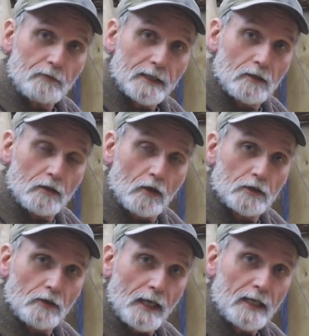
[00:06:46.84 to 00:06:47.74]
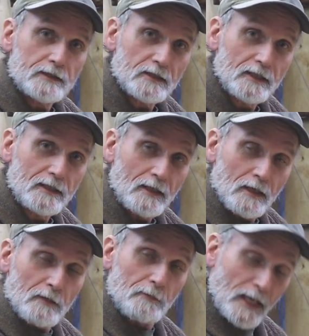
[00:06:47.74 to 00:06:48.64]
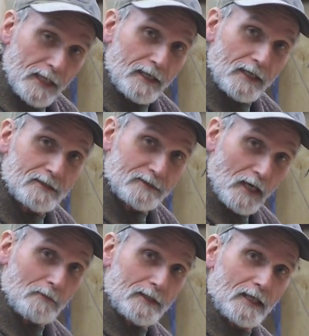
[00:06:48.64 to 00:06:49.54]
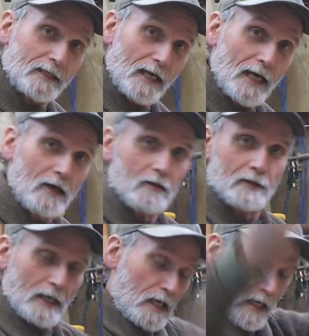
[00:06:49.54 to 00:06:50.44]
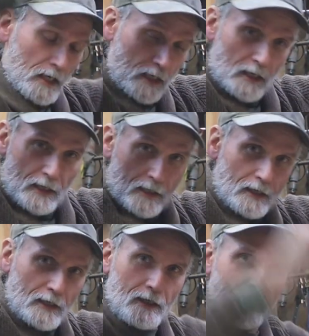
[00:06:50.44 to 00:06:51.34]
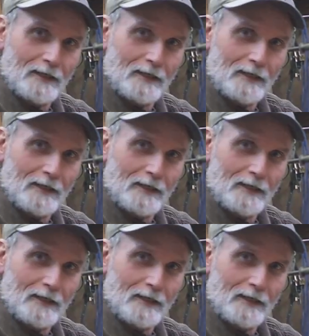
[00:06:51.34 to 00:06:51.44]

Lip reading: we can go to actually making something now. Yay!